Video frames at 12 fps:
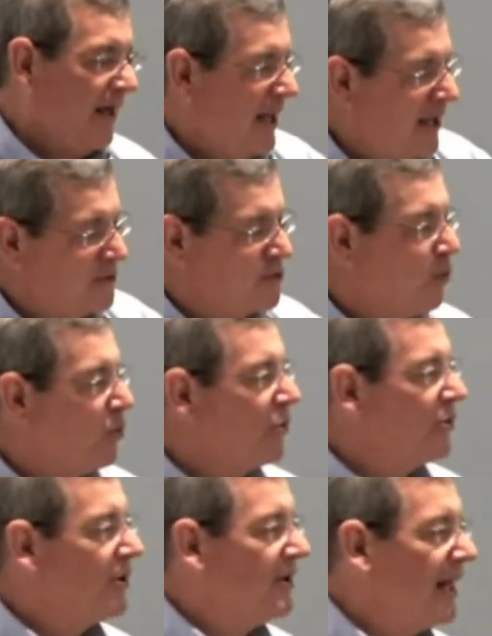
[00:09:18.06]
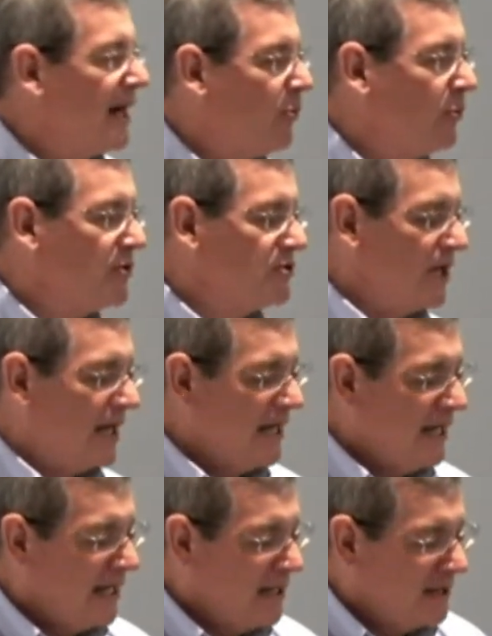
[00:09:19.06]
How's the word that I want to say?
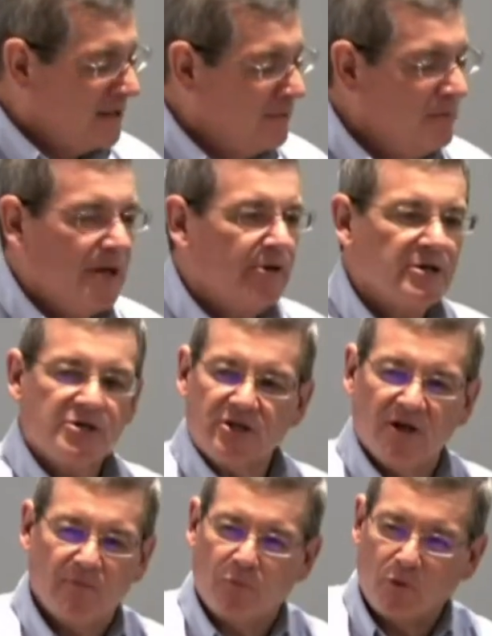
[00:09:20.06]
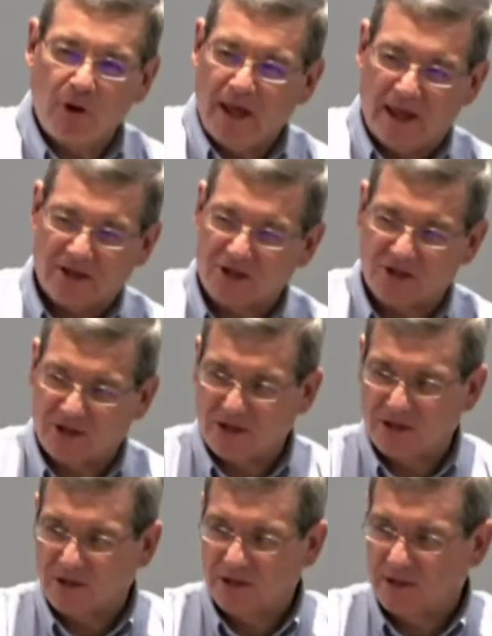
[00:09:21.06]
the merest of breaths
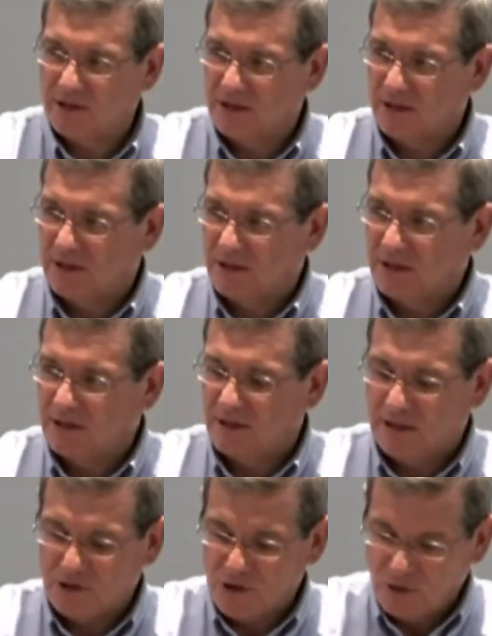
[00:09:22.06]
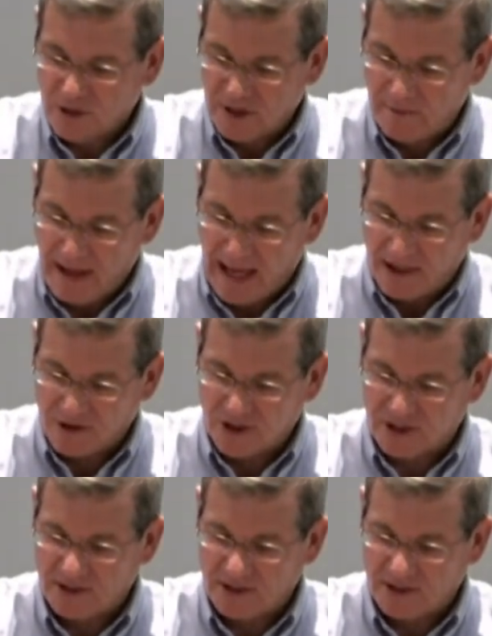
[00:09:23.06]
that you can imagine.